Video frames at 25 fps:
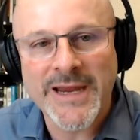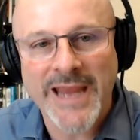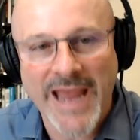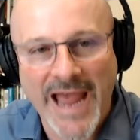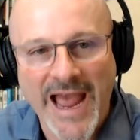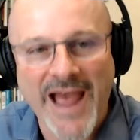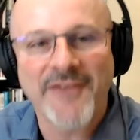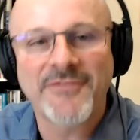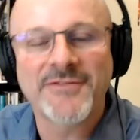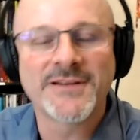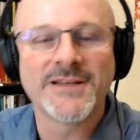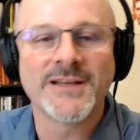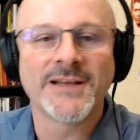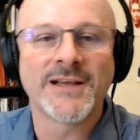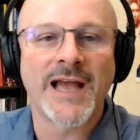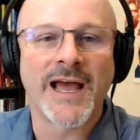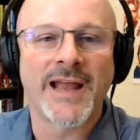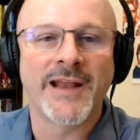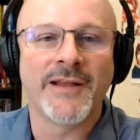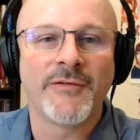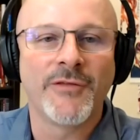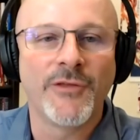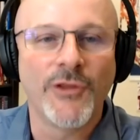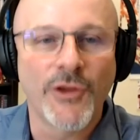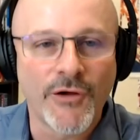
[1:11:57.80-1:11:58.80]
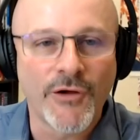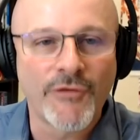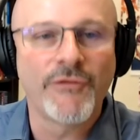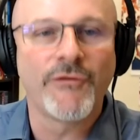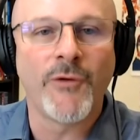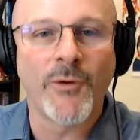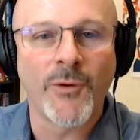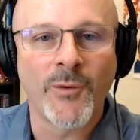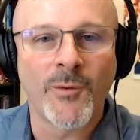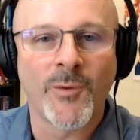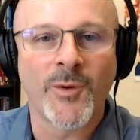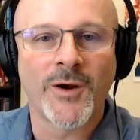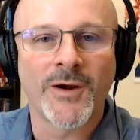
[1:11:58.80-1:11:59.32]
have to kind of look
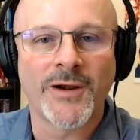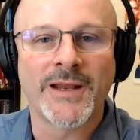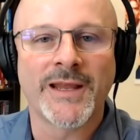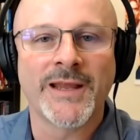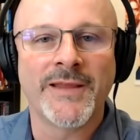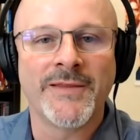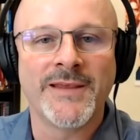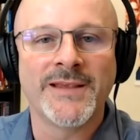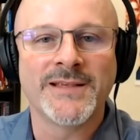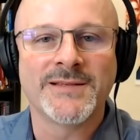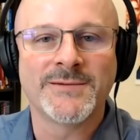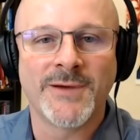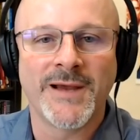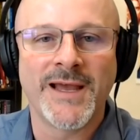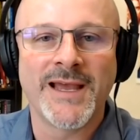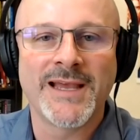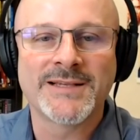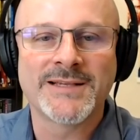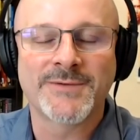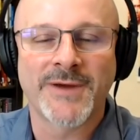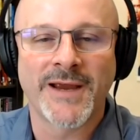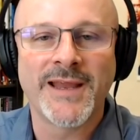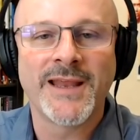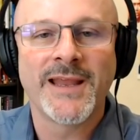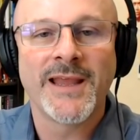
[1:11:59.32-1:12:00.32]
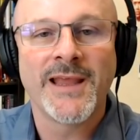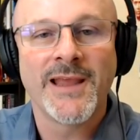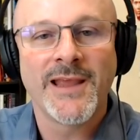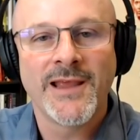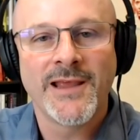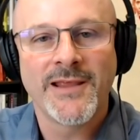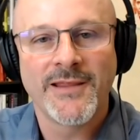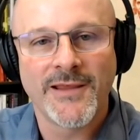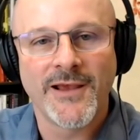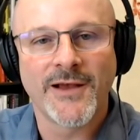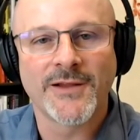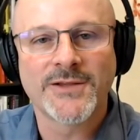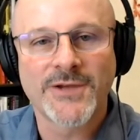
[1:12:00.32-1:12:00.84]
forward in these ways, right?
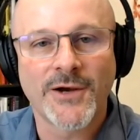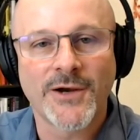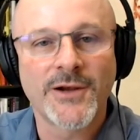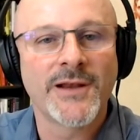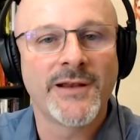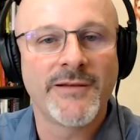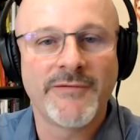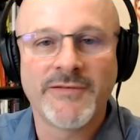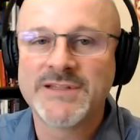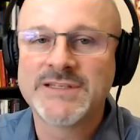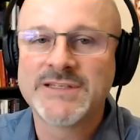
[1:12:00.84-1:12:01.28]
The alternative